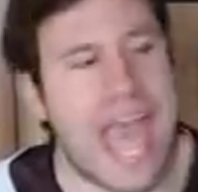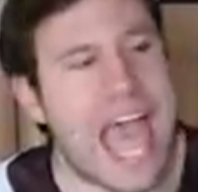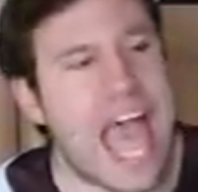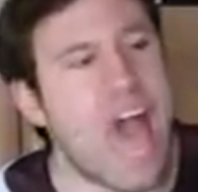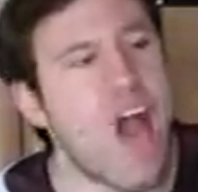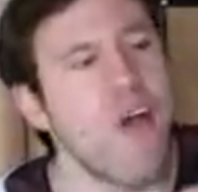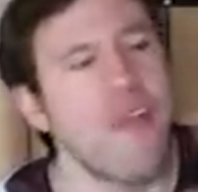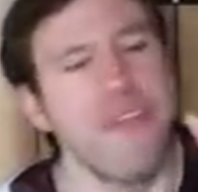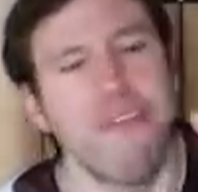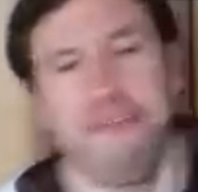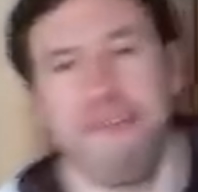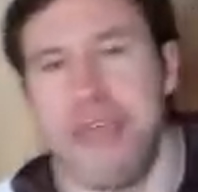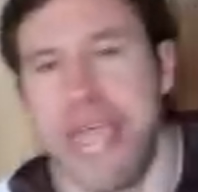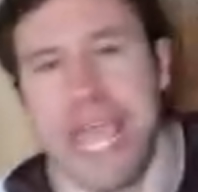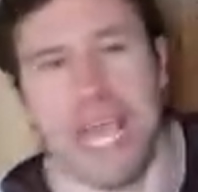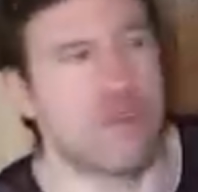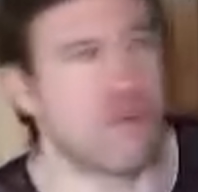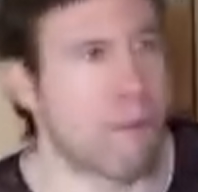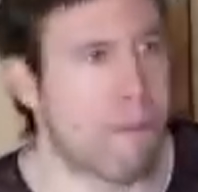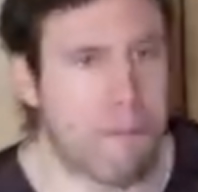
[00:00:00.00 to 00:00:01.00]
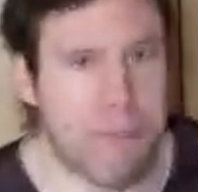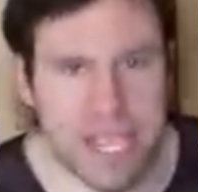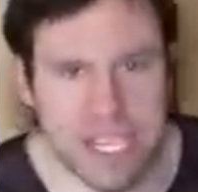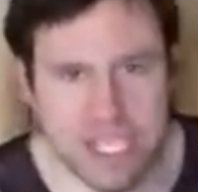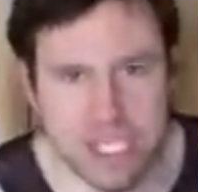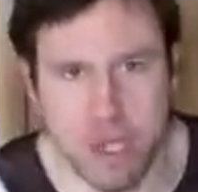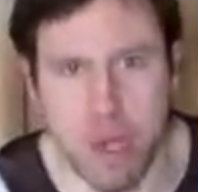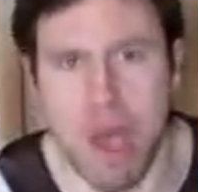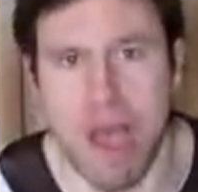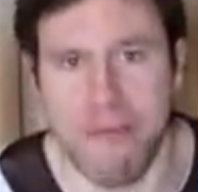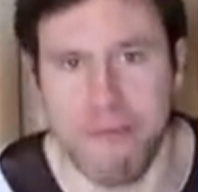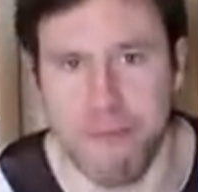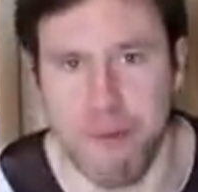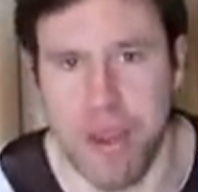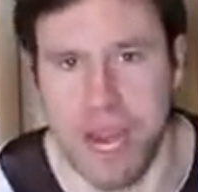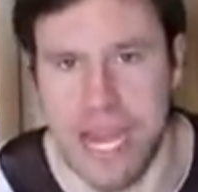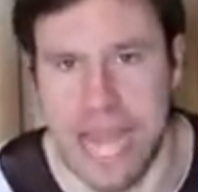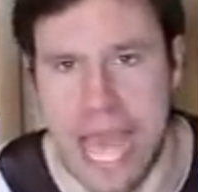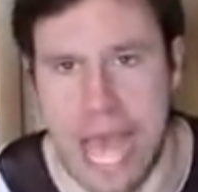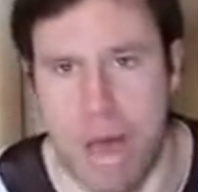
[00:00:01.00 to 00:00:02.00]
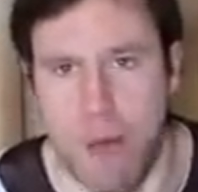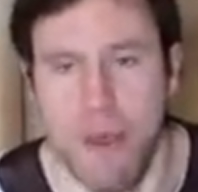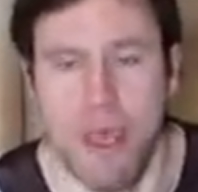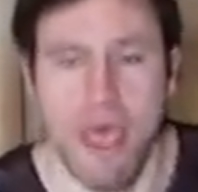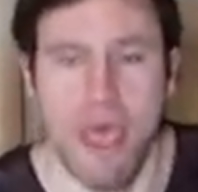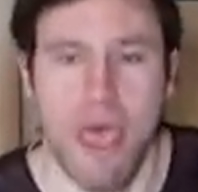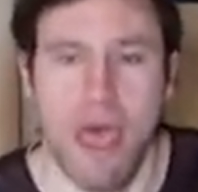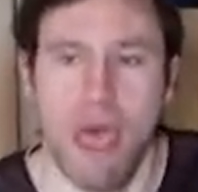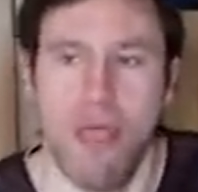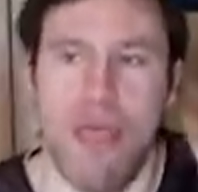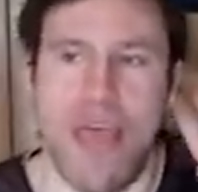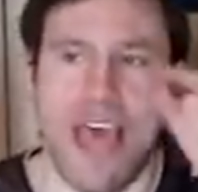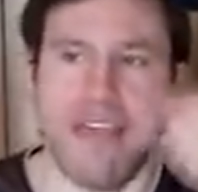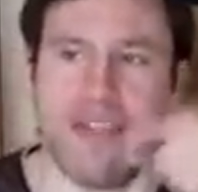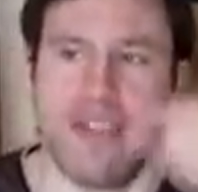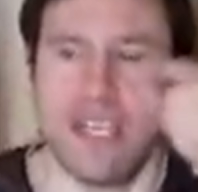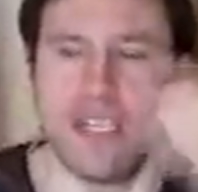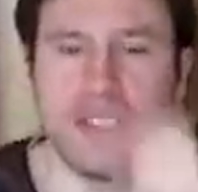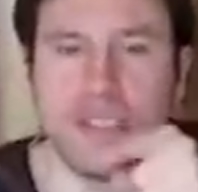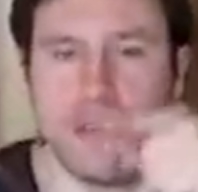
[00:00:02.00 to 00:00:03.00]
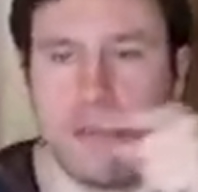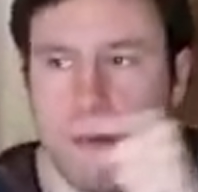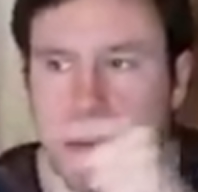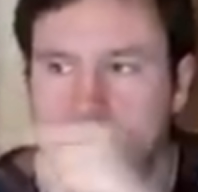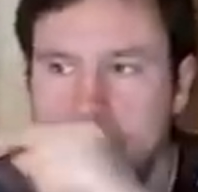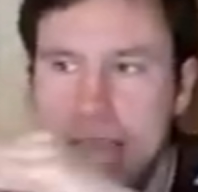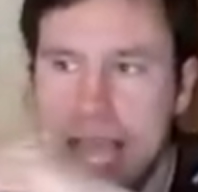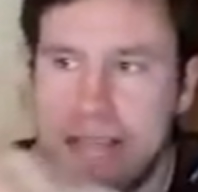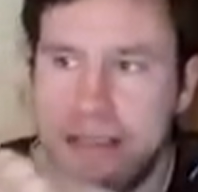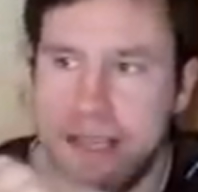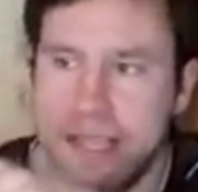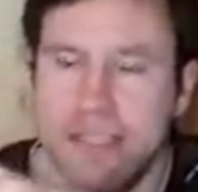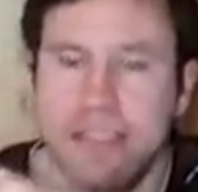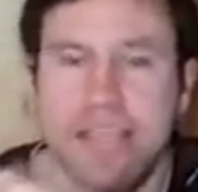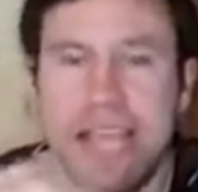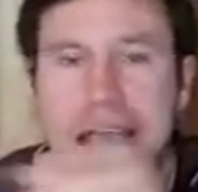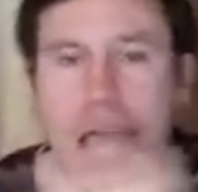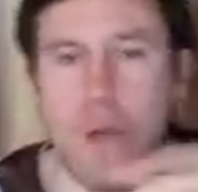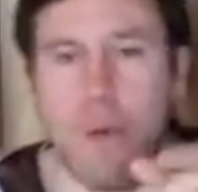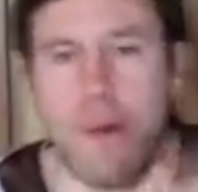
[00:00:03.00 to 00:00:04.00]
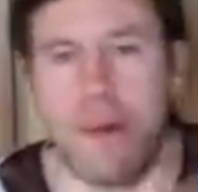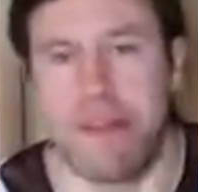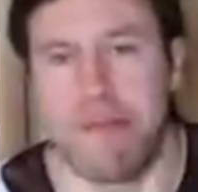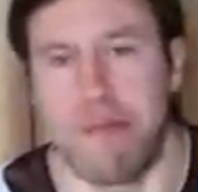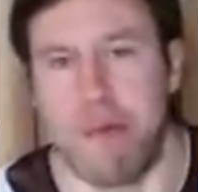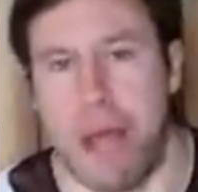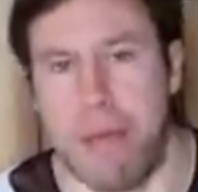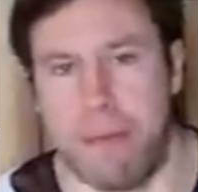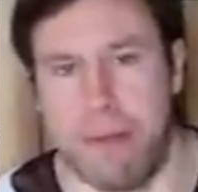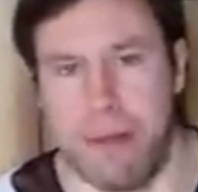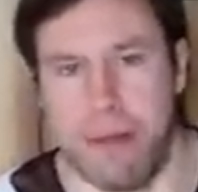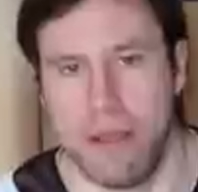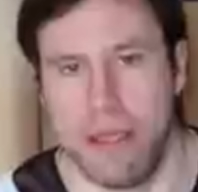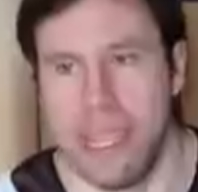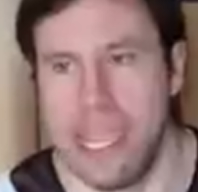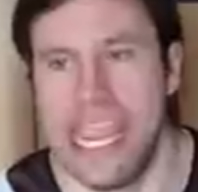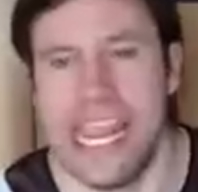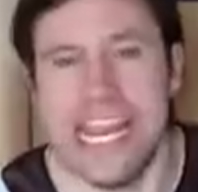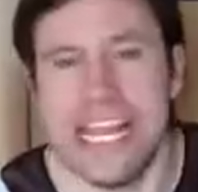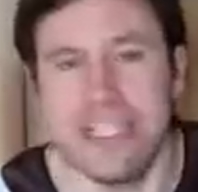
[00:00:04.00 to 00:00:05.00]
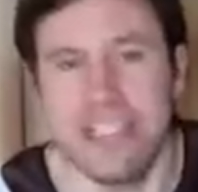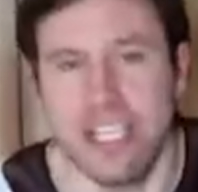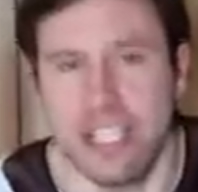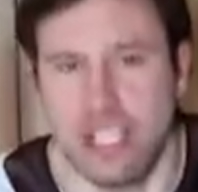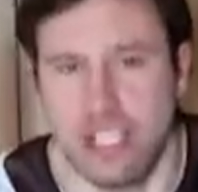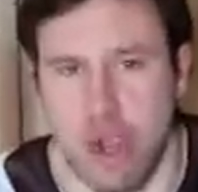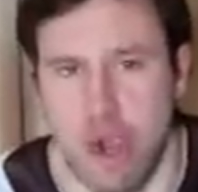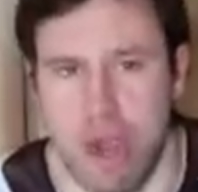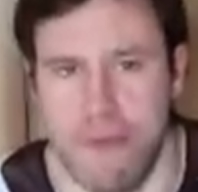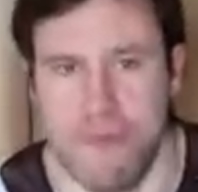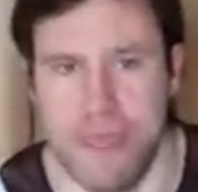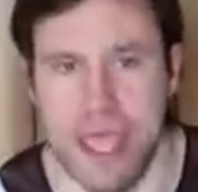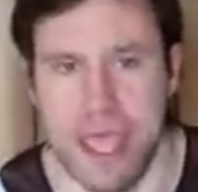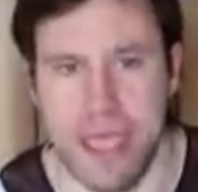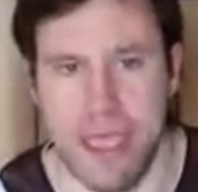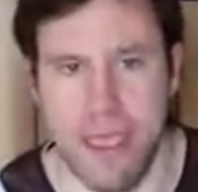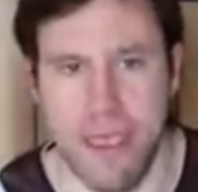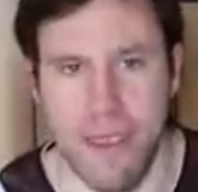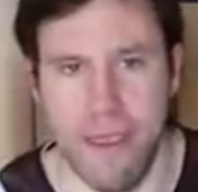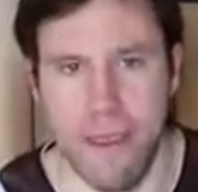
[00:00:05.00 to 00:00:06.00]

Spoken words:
All the fans were pissed off right now that this guy won the Rumble. He didn't deserve it.